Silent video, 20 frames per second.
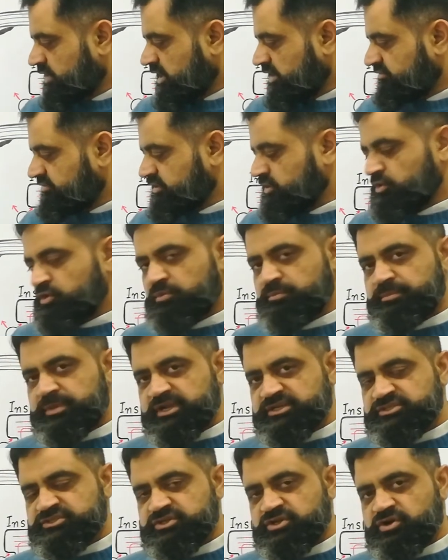after
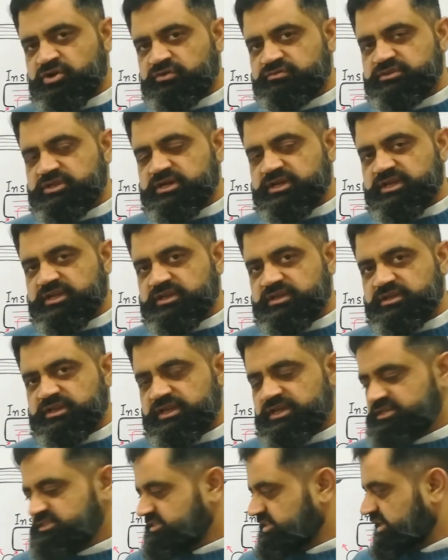compression of the
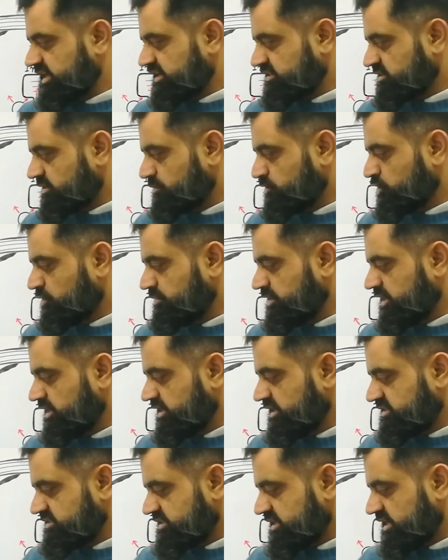air sacs, abdominal
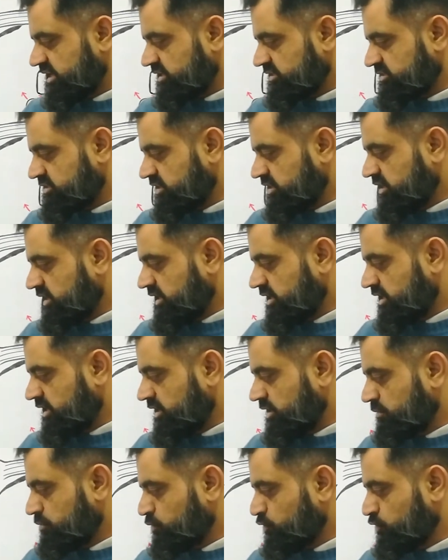air sacs,
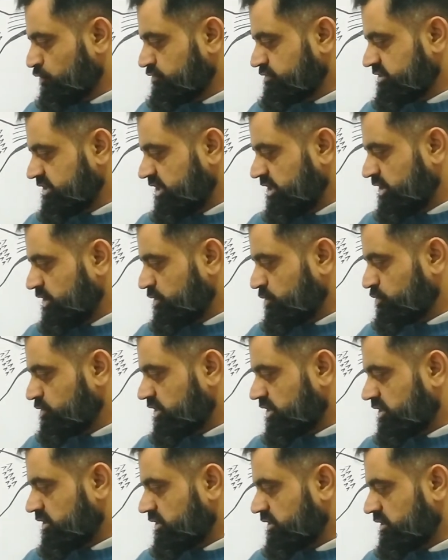air moves into
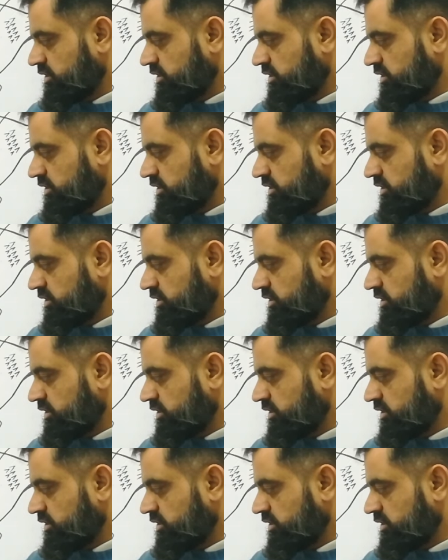the